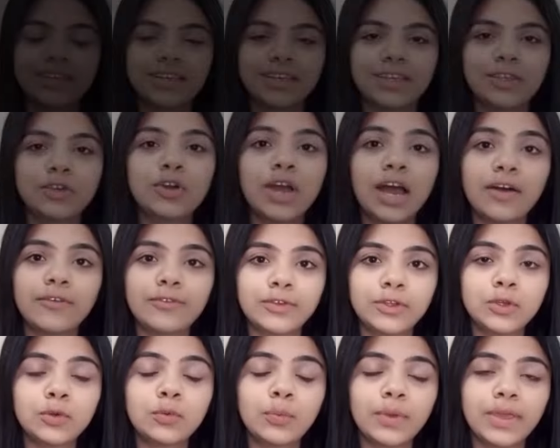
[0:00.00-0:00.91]
You have
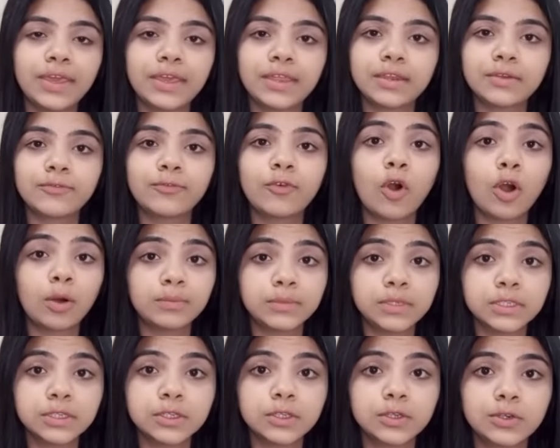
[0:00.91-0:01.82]
to wear
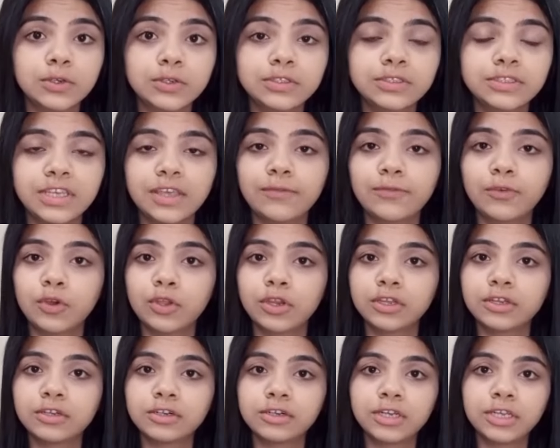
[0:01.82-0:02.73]
formal clothes. If you're
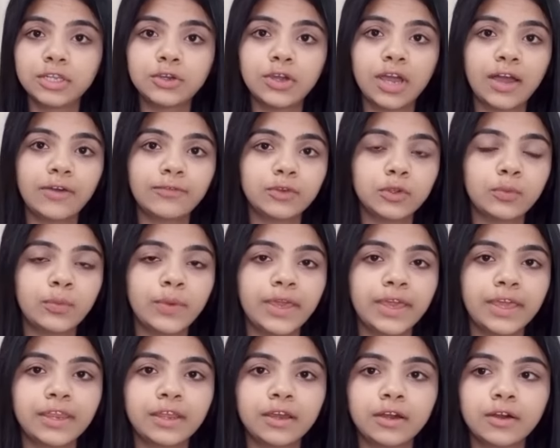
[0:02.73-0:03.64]
a girl, you have to
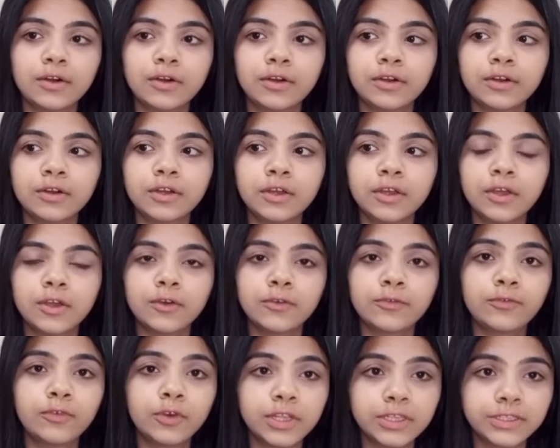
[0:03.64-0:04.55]
wear a
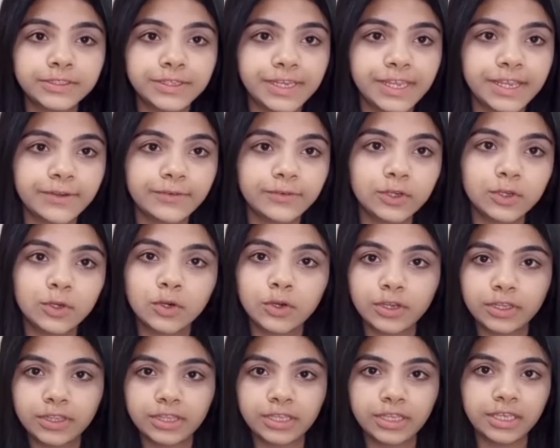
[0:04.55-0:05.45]
full-sleeved
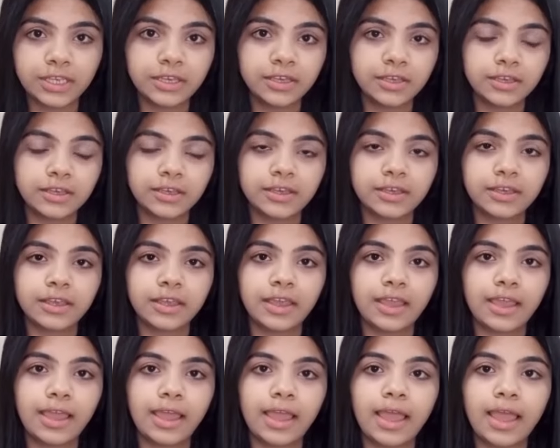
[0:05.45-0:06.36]
kurti
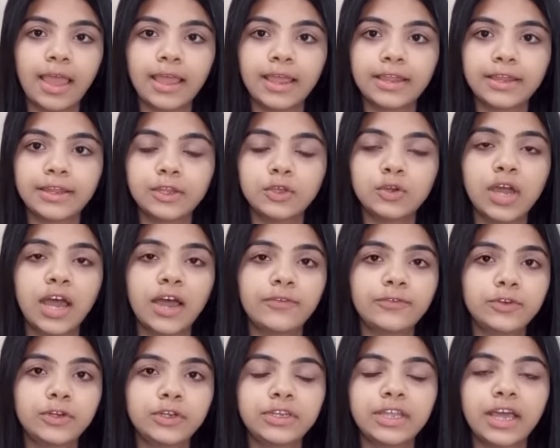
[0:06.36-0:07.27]
and you have
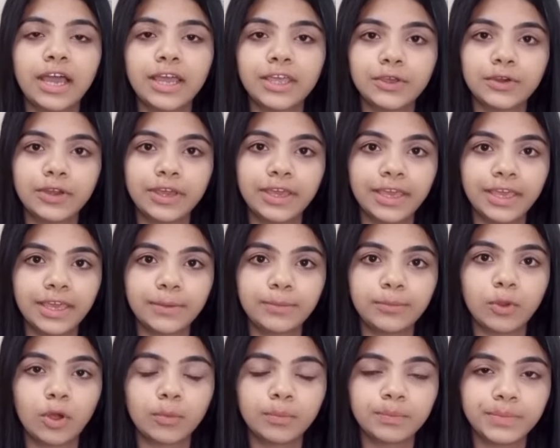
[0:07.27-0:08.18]
to tie your hair
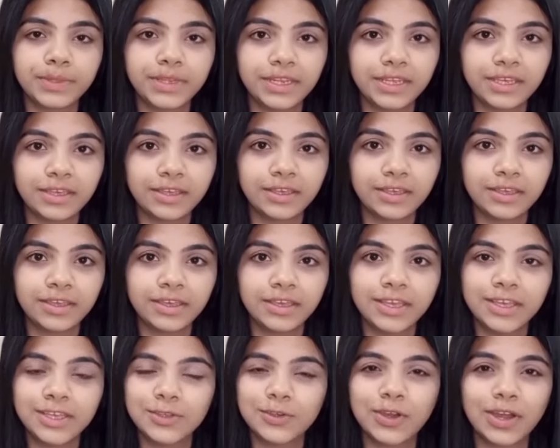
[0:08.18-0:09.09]
properly.
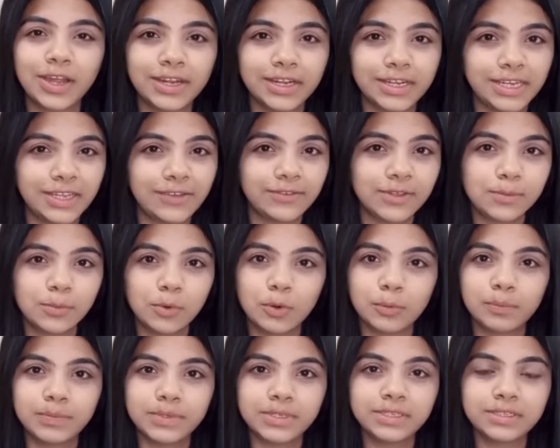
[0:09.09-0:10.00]
You can't leave them
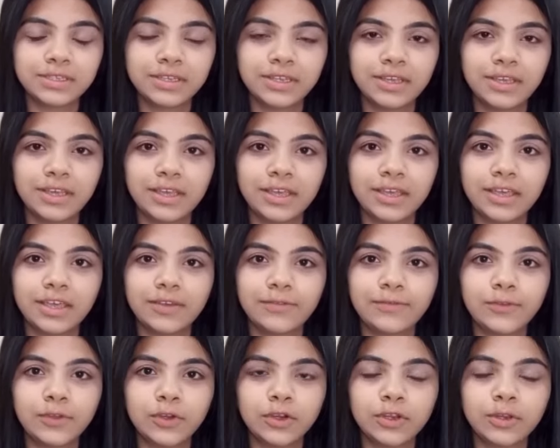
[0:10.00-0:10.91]
open.
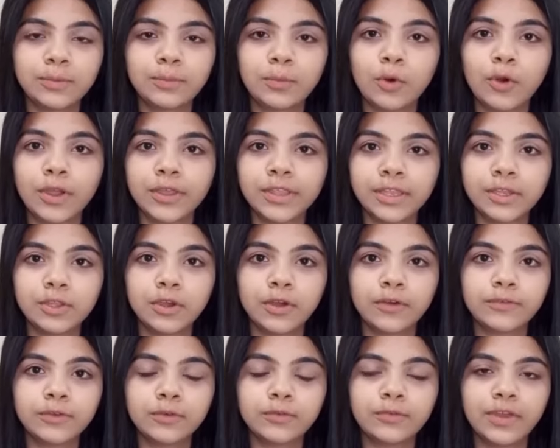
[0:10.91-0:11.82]
If you're a boy, then you
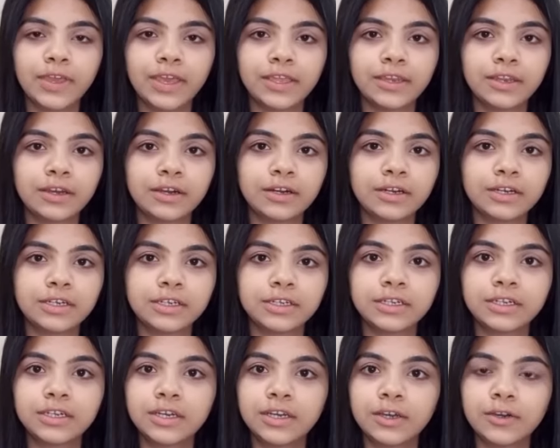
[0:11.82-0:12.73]
have to wear
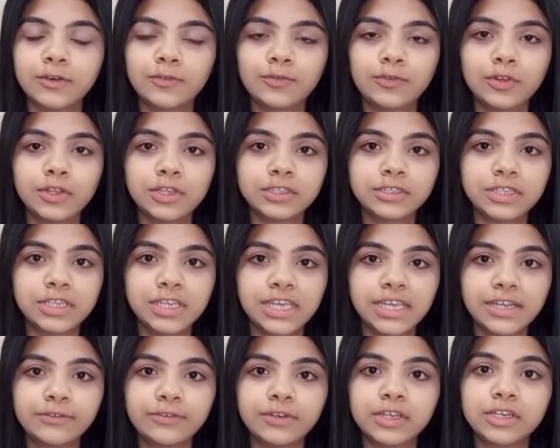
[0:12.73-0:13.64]
a
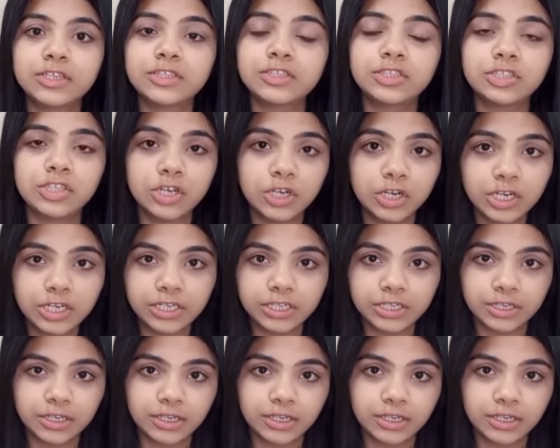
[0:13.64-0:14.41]
full-sleeved shirt,